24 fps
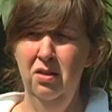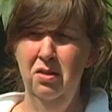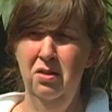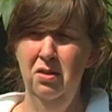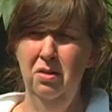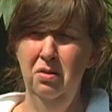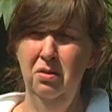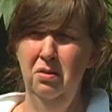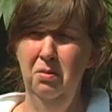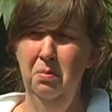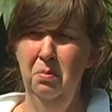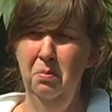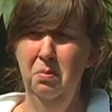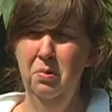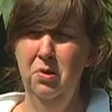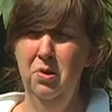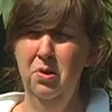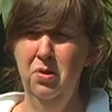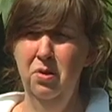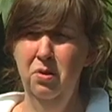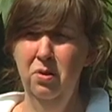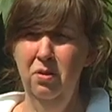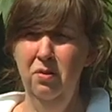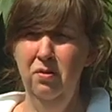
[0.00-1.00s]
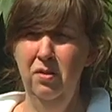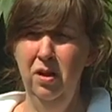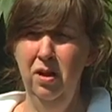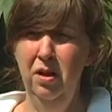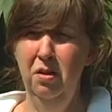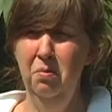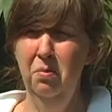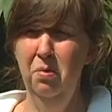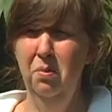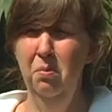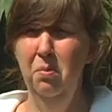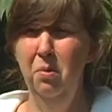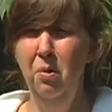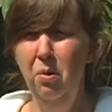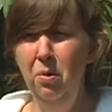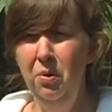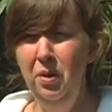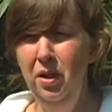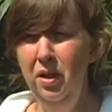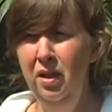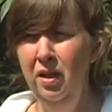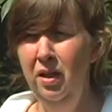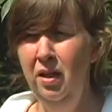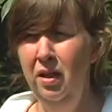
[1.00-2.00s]
to preserving,
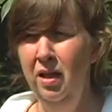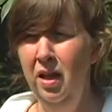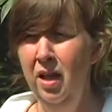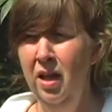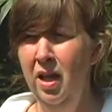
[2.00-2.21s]
promoting,